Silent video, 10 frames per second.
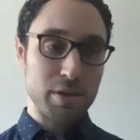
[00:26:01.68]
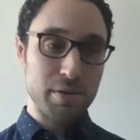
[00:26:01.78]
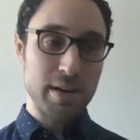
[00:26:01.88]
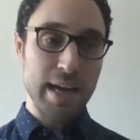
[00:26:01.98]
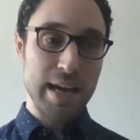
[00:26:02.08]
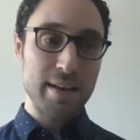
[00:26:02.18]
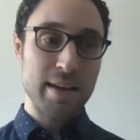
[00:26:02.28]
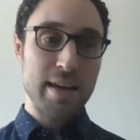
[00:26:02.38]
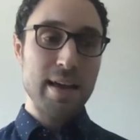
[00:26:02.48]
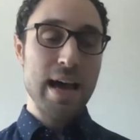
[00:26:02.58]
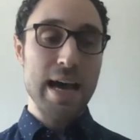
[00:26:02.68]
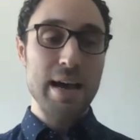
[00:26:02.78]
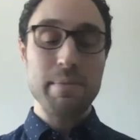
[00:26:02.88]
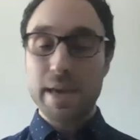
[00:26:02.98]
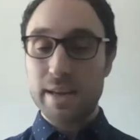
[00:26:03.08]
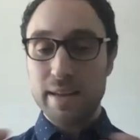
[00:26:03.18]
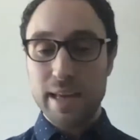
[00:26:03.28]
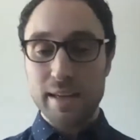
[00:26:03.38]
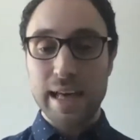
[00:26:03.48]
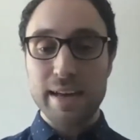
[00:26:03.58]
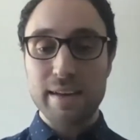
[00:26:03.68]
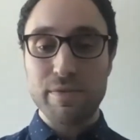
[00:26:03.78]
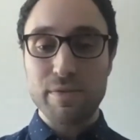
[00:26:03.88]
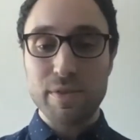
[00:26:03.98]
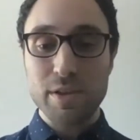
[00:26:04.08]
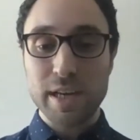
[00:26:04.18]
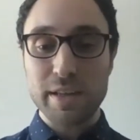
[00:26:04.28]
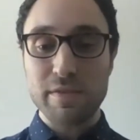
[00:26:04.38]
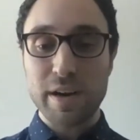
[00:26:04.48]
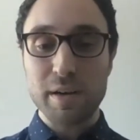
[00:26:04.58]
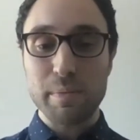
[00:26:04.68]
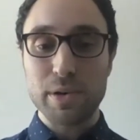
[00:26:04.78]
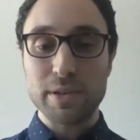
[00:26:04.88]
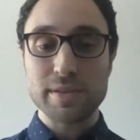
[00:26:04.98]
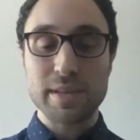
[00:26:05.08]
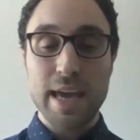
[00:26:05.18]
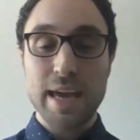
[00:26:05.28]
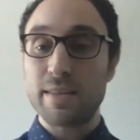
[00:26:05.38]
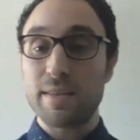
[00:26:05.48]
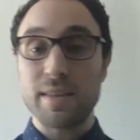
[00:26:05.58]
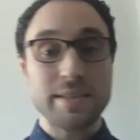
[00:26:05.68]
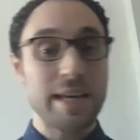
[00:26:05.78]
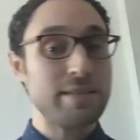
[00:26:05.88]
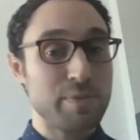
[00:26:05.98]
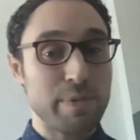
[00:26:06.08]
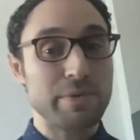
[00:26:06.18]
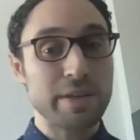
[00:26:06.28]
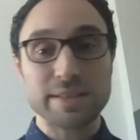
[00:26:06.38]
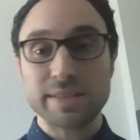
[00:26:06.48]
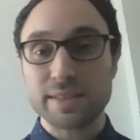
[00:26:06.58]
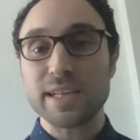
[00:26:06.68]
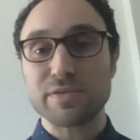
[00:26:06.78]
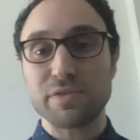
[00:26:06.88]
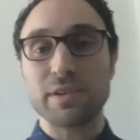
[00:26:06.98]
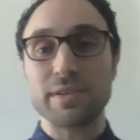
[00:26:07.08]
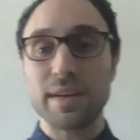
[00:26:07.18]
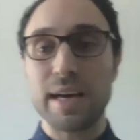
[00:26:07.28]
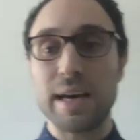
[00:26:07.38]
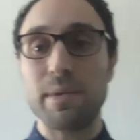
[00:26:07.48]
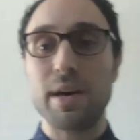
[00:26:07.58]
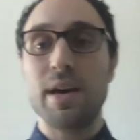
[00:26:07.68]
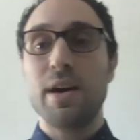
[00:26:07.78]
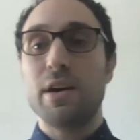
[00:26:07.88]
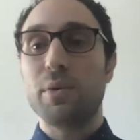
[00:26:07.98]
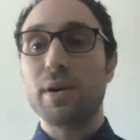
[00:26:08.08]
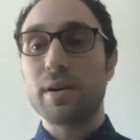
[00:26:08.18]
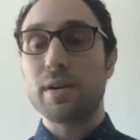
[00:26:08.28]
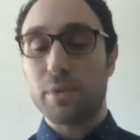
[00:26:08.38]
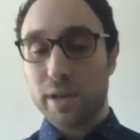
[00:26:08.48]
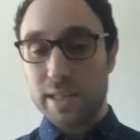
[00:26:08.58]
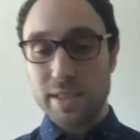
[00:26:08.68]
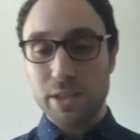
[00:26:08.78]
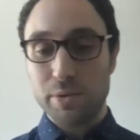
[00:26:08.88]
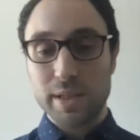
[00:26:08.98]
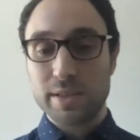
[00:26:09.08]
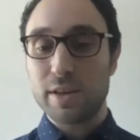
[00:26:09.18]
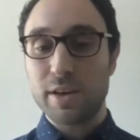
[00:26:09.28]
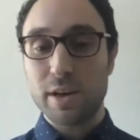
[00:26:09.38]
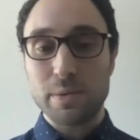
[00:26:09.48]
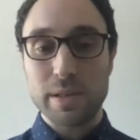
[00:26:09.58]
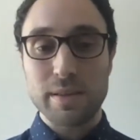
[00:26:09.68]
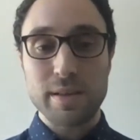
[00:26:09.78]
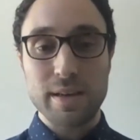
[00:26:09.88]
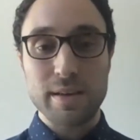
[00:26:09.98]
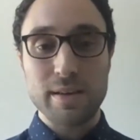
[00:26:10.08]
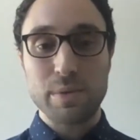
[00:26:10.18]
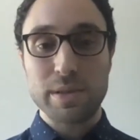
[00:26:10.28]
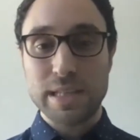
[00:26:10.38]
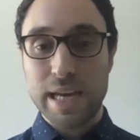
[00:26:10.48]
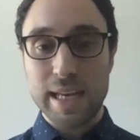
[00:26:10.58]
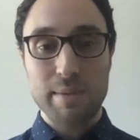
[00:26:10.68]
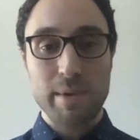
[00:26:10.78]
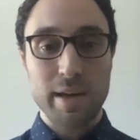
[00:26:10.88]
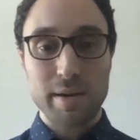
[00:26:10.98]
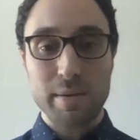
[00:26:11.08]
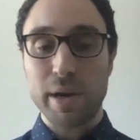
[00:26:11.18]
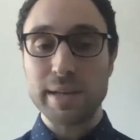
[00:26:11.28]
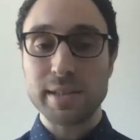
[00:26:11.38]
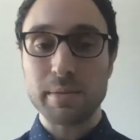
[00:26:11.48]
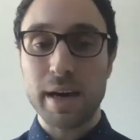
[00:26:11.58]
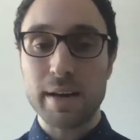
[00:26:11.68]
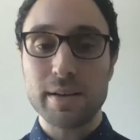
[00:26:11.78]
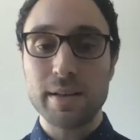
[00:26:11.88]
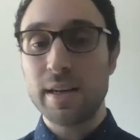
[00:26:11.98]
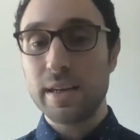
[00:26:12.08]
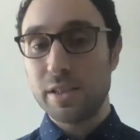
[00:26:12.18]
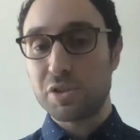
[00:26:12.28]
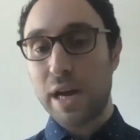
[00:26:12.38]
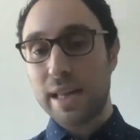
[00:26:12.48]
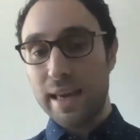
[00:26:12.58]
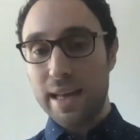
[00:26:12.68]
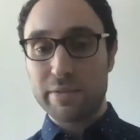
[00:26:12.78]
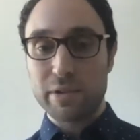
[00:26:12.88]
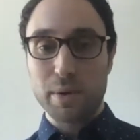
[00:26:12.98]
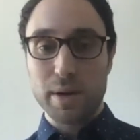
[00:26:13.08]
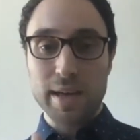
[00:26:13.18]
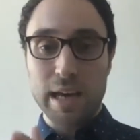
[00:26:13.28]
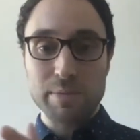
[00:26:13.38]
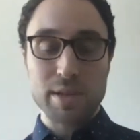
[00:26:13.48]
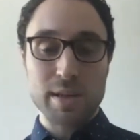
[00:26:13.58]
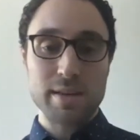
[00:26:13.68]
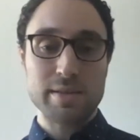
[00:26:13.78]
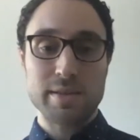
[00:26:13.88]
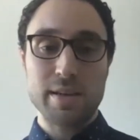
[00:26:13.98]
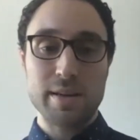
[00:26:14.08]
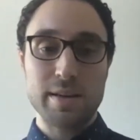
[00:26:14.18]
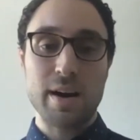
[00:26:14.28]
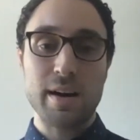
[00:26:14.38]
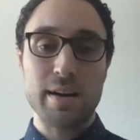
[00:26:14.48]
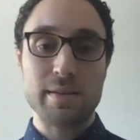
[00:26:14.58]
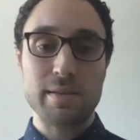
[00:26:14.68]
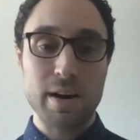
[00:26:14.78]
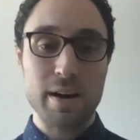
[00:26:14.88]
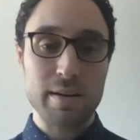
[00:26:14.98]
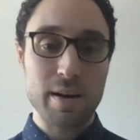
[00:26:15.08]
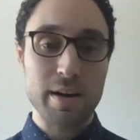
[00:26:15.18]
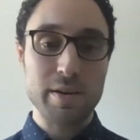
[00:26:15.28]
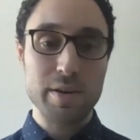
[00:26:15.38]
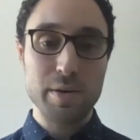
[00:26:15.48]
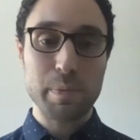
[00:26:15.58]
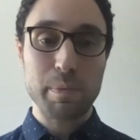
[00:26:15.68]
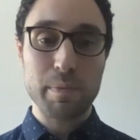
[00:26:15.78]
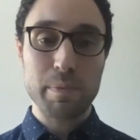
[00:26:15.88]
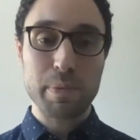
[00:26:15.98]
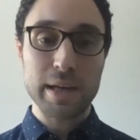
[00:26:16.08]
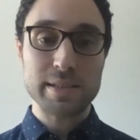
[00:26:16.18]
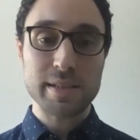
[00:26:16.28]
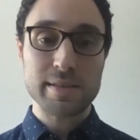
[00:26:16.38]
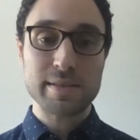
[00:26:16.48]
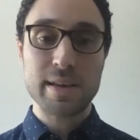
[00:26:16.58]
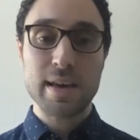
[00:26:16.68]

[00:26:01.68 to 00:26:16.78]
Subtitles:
or not, and a lot of those other variables. And the test has been really successful. We're continuing to go with the dynamic pricing model to try to get everyone up to our new prices.